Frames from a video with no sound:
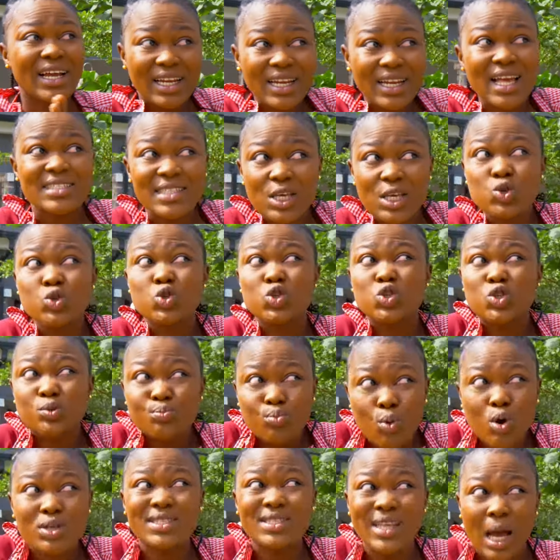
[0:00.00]
clear. Say you
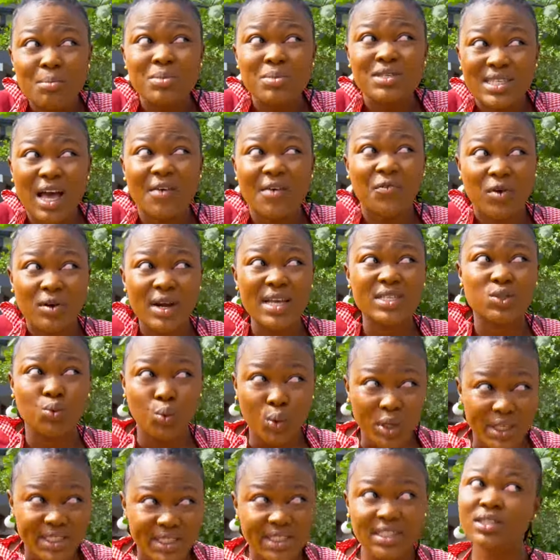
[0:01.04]
smoke Sambisa Forest
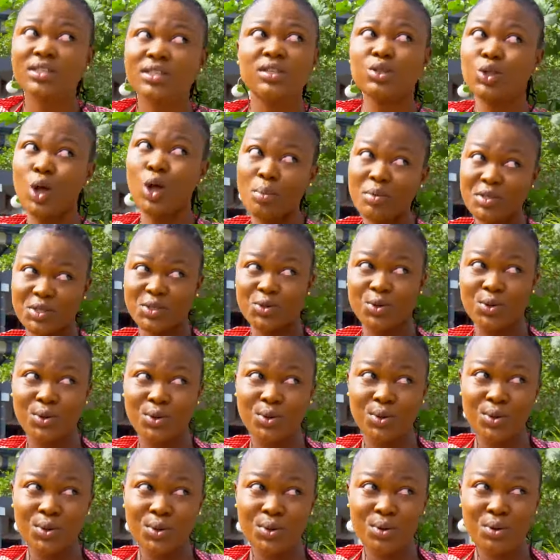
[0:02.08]
weed. Not be so.
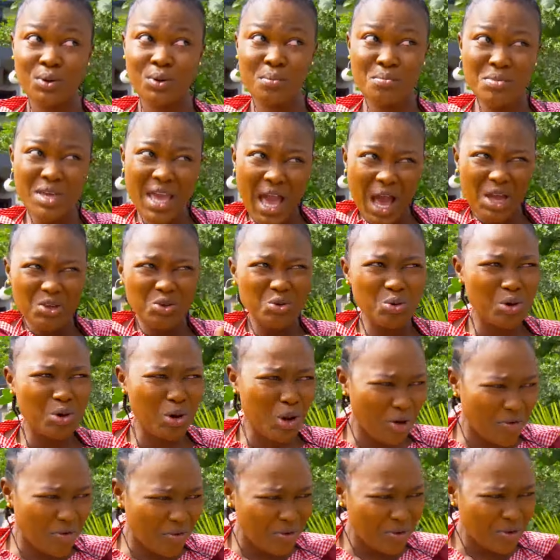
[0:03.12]
Me and you
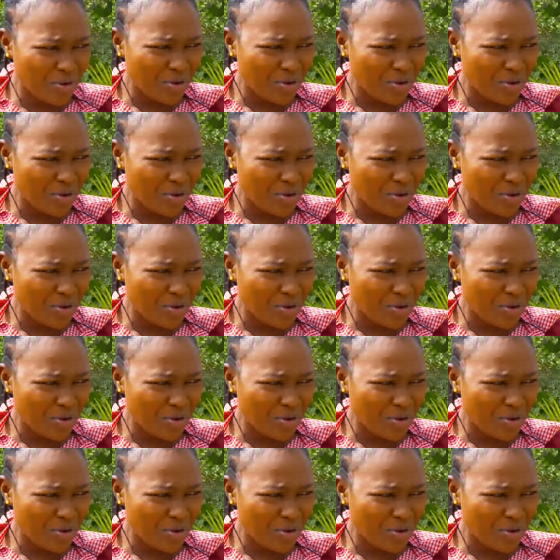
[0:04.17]
love.